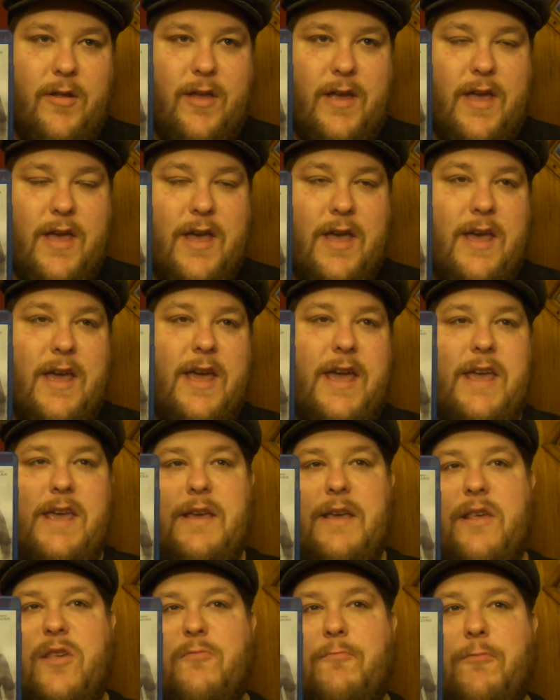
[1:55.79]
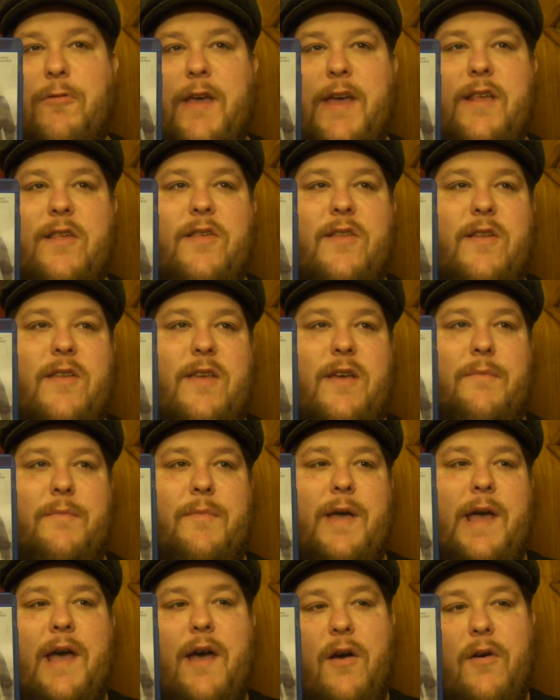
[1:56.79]
Like, he explains to them
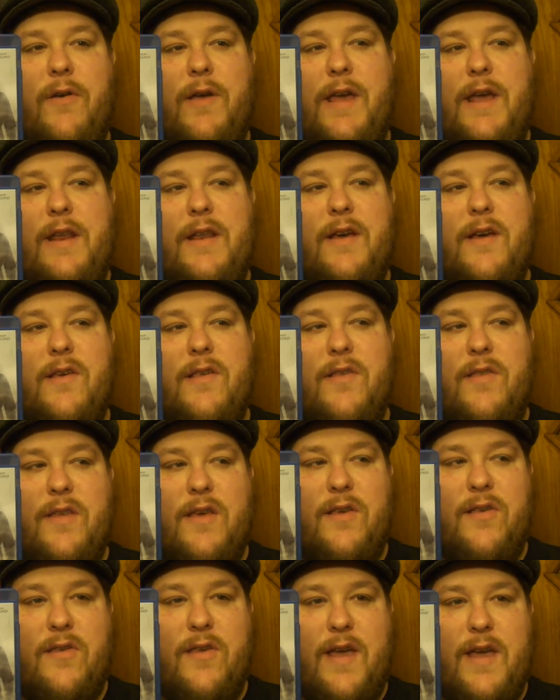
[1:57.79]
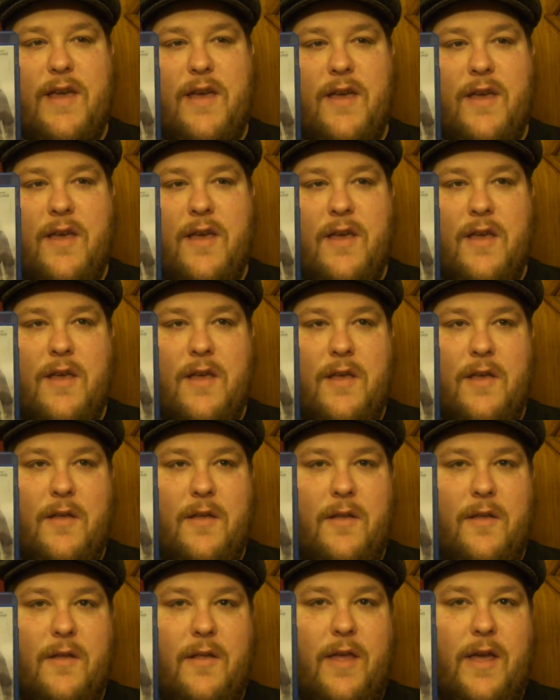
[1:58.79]
how he does this, like,
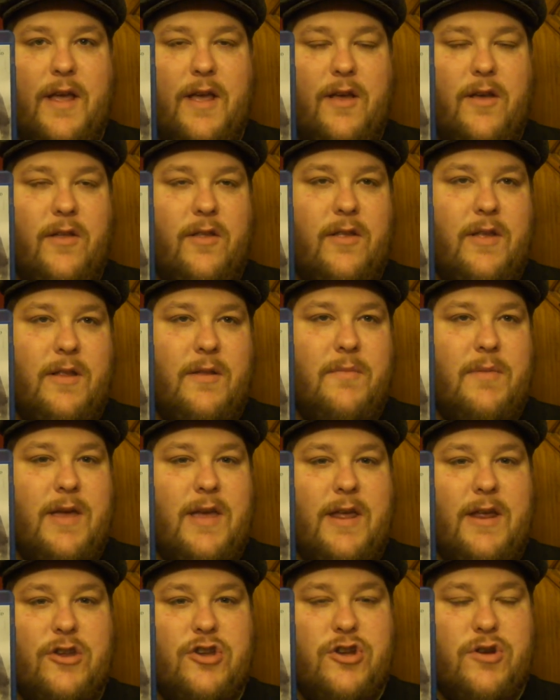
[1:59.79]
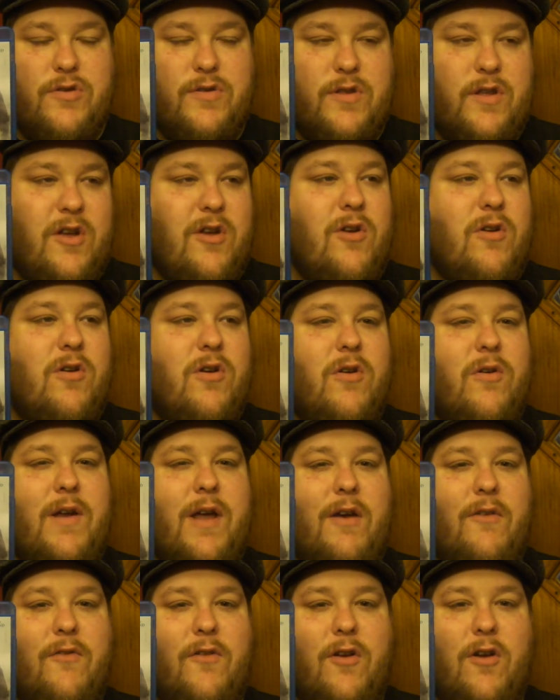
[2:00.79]
Like in the beginning, it shows the girl going
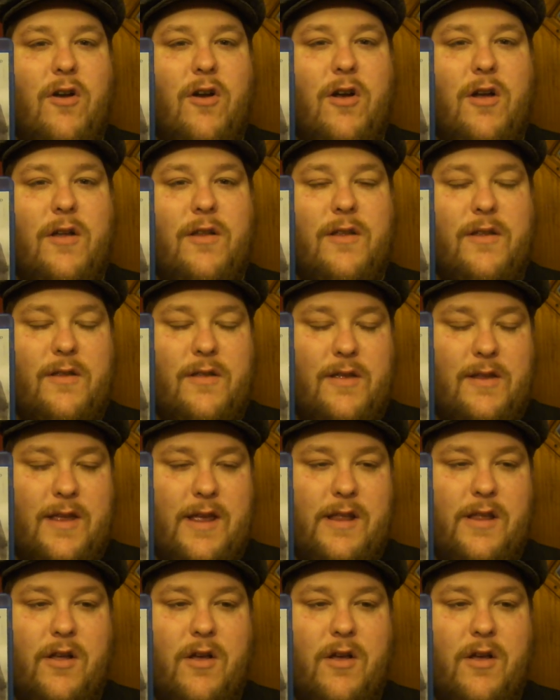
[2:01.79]
out for gar to take the